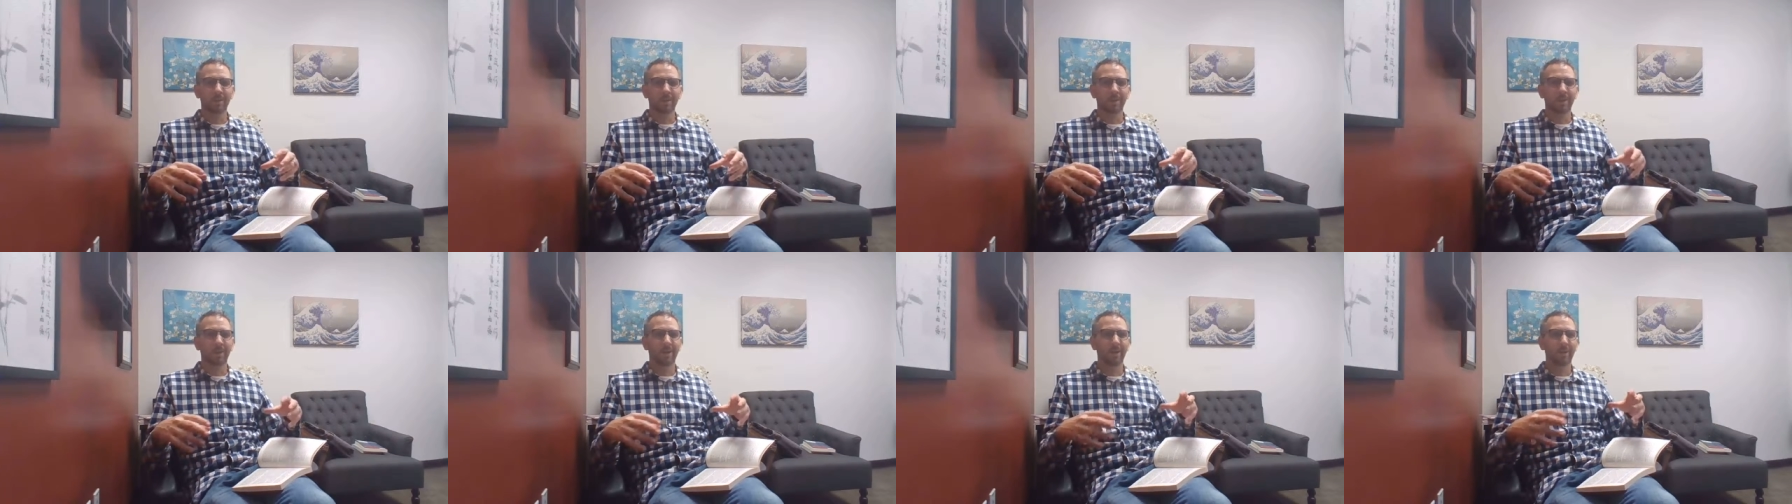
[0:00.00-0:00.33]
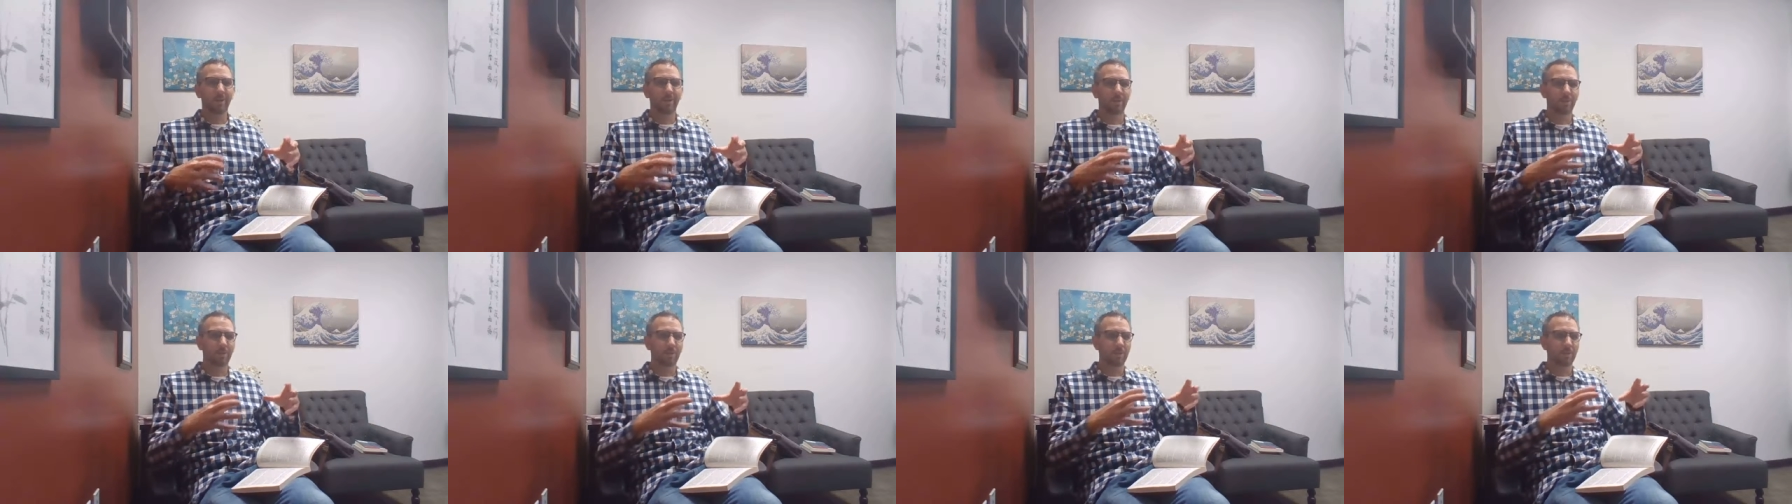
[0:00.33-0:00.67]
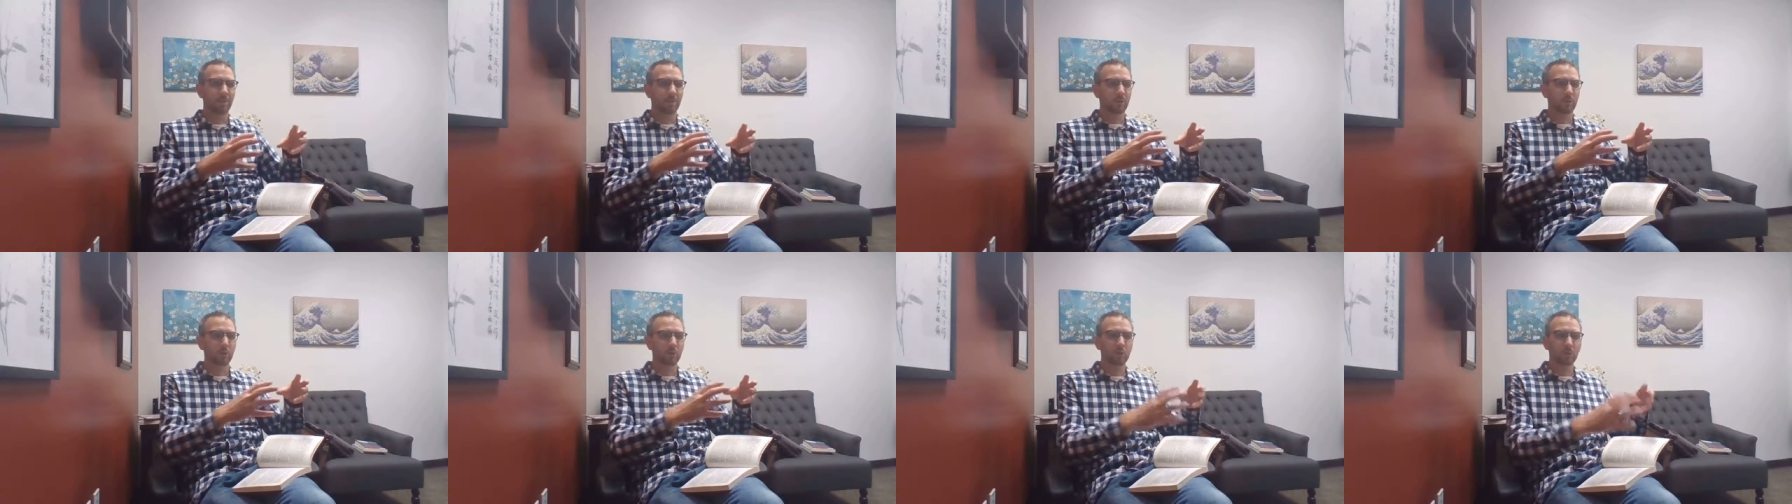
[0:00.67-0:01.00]

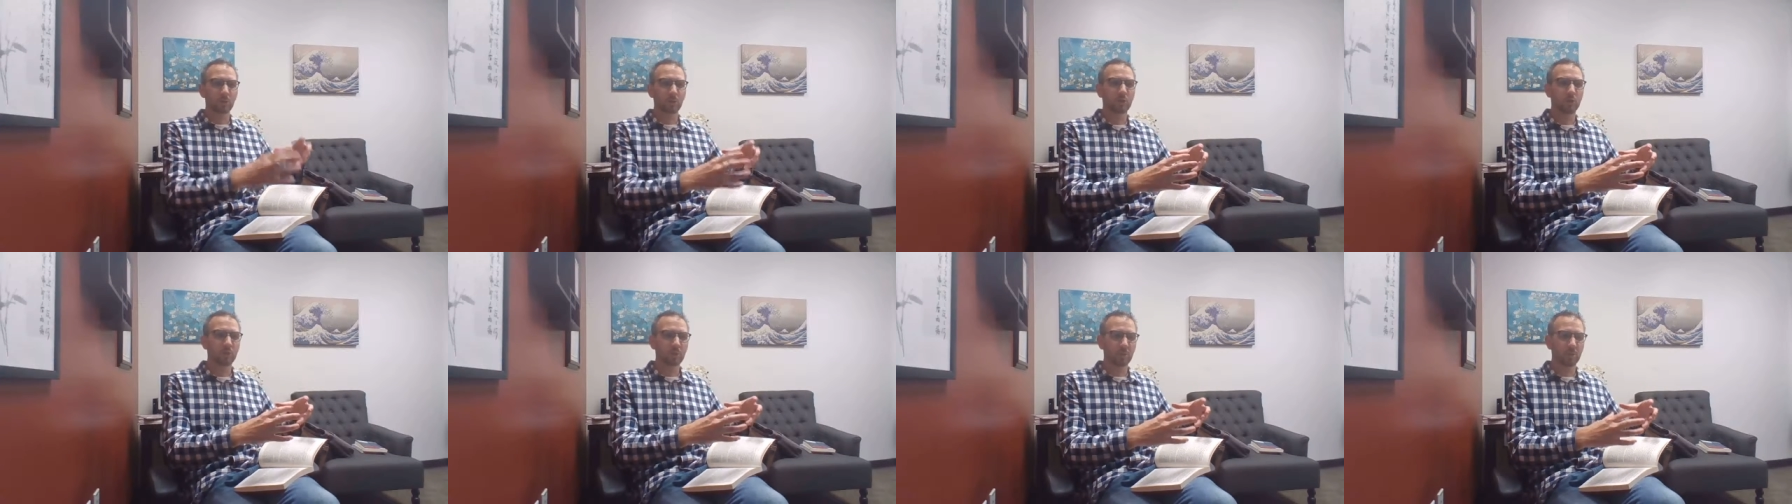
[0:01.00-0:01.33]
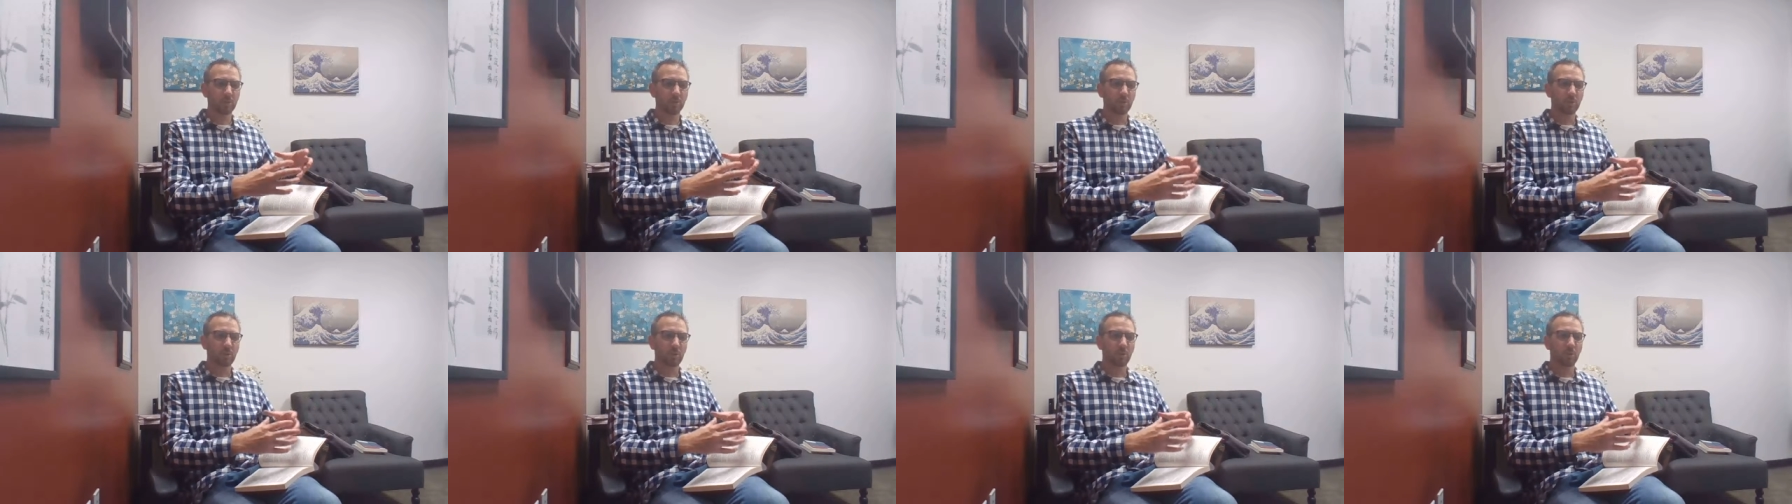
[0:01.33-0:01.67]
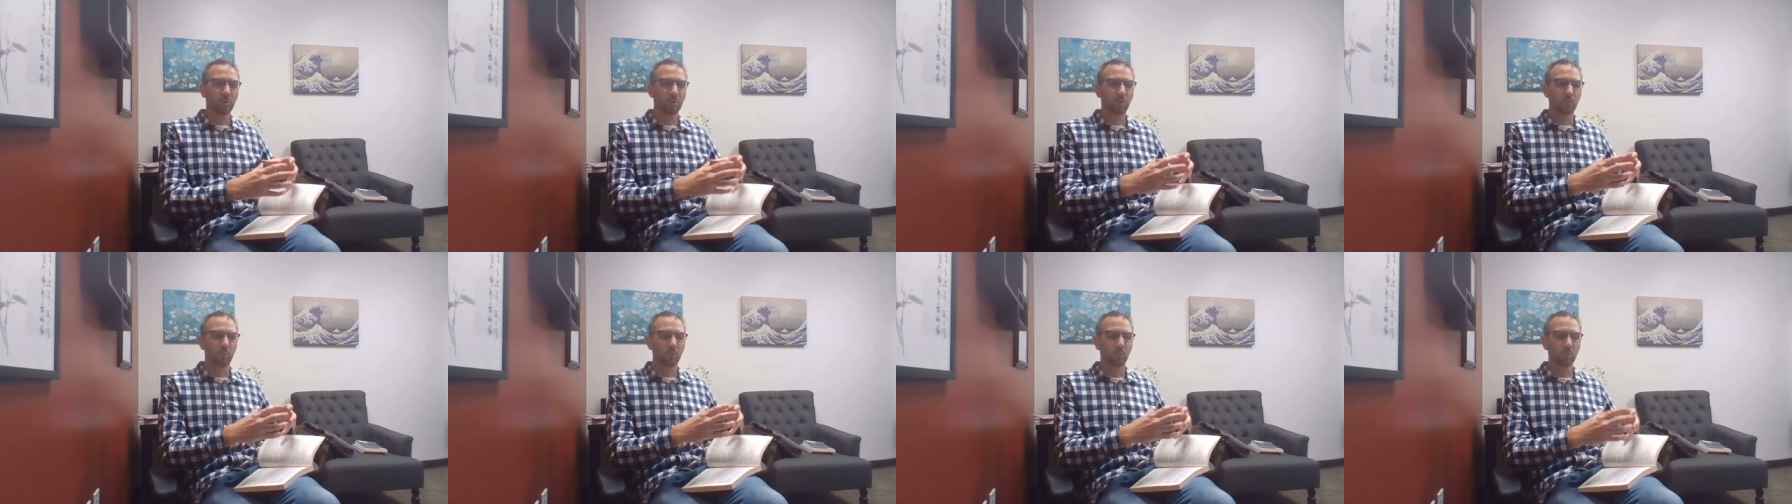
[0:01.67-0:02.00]
the Christian
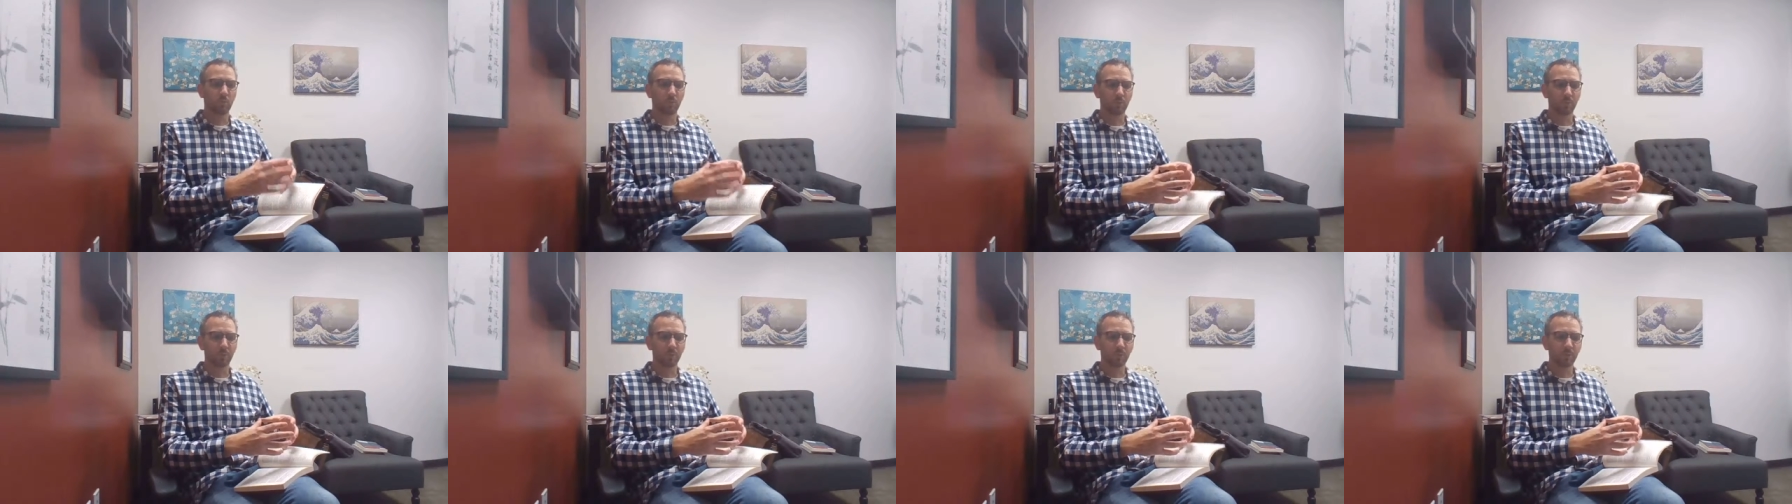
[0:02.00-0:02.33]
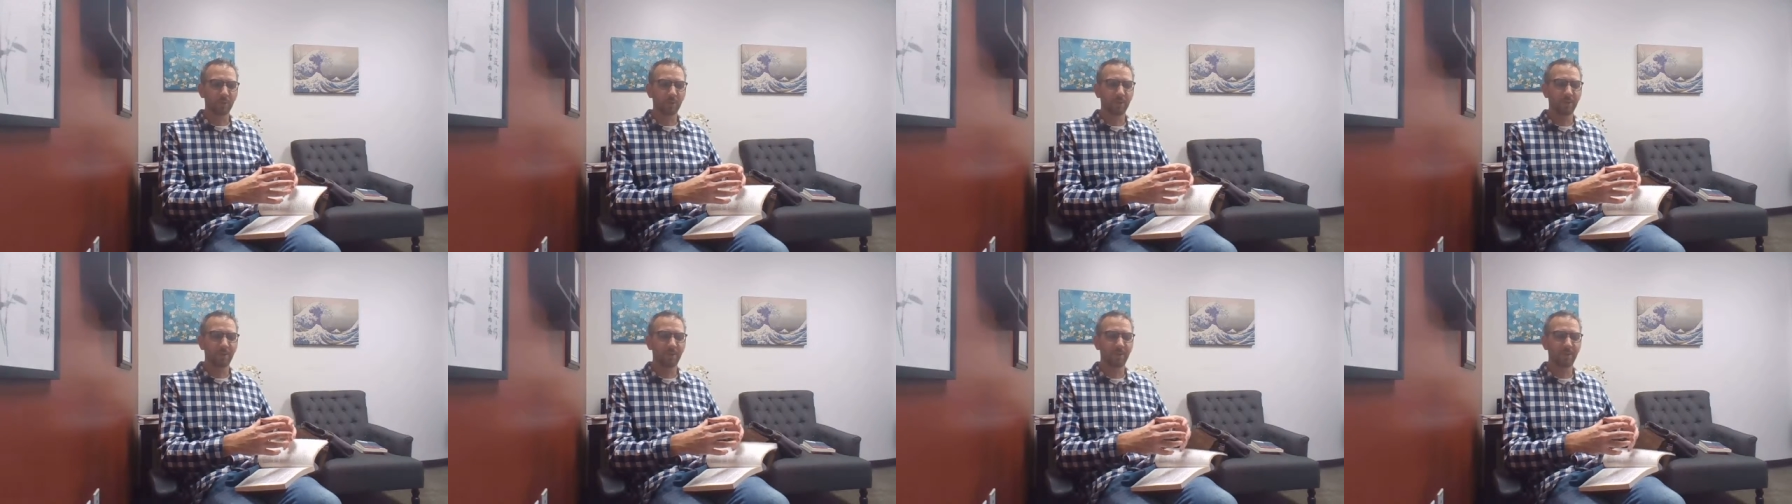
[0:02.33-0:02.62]
world,